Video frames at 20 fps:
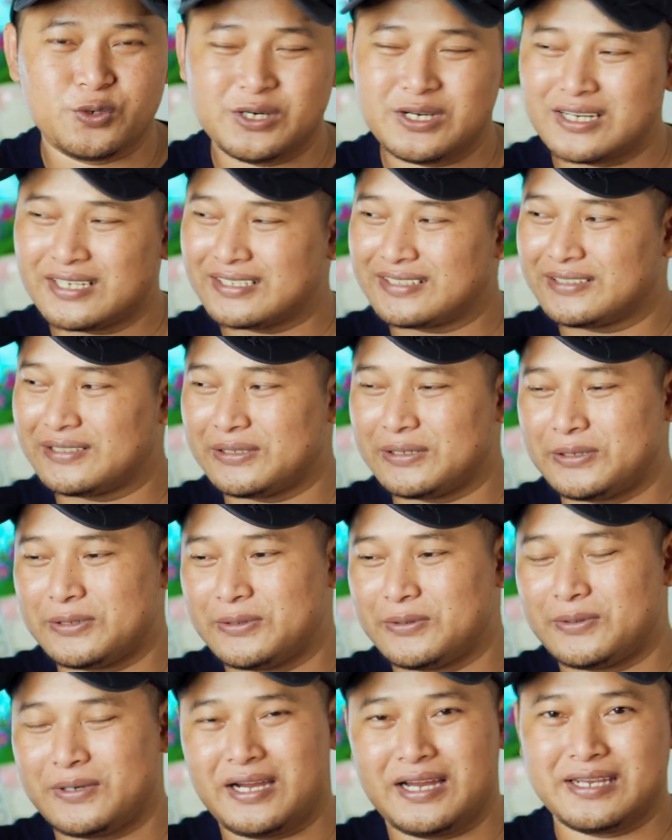work
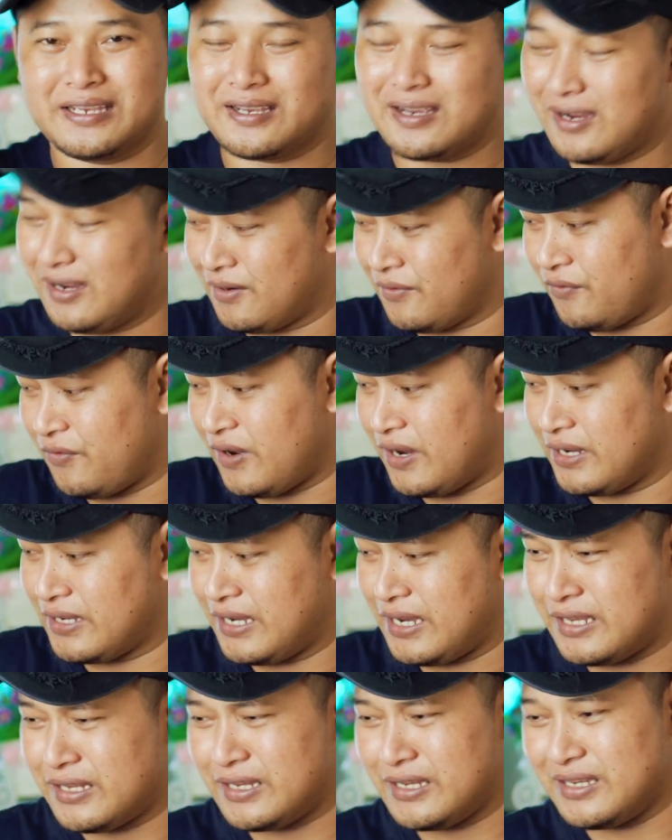so i can't
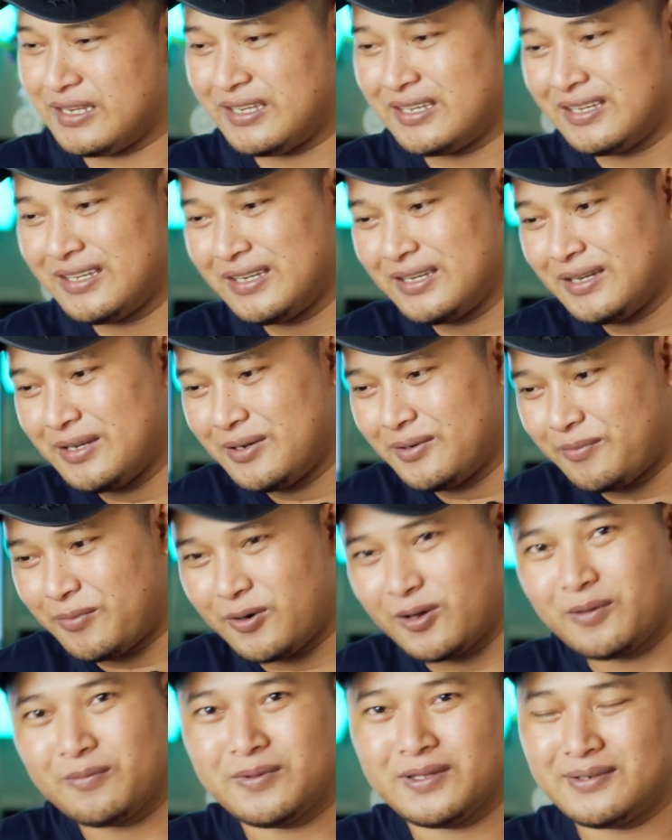find any
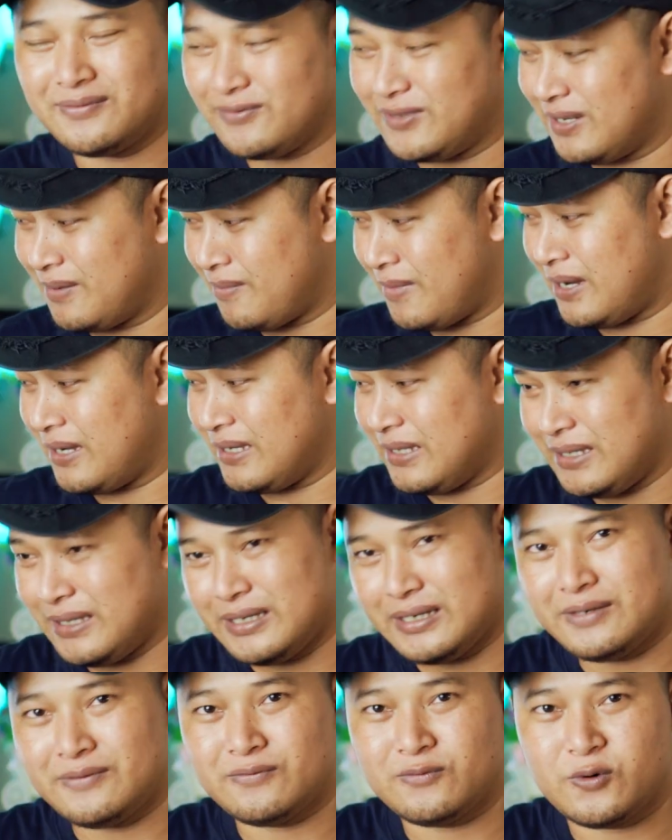problem with my
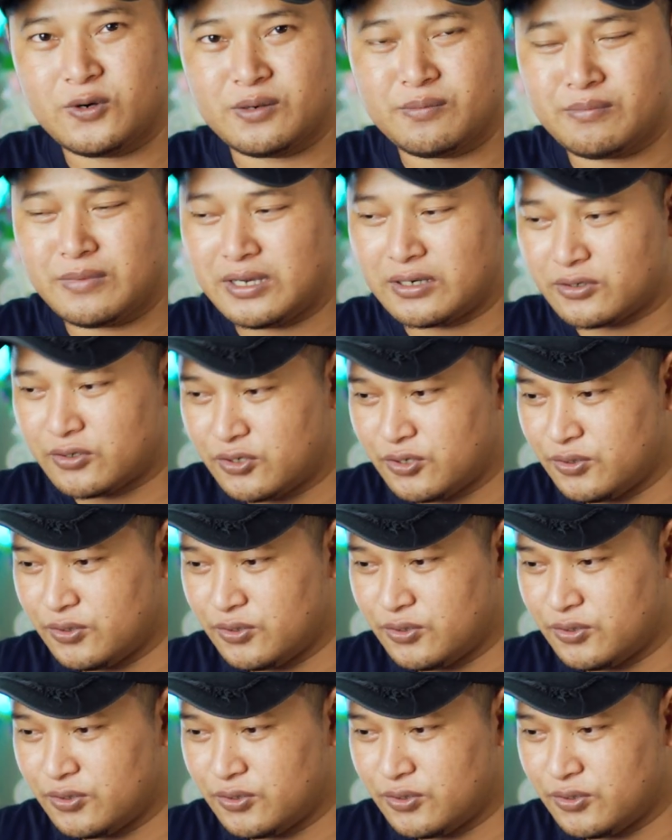EM1 Mark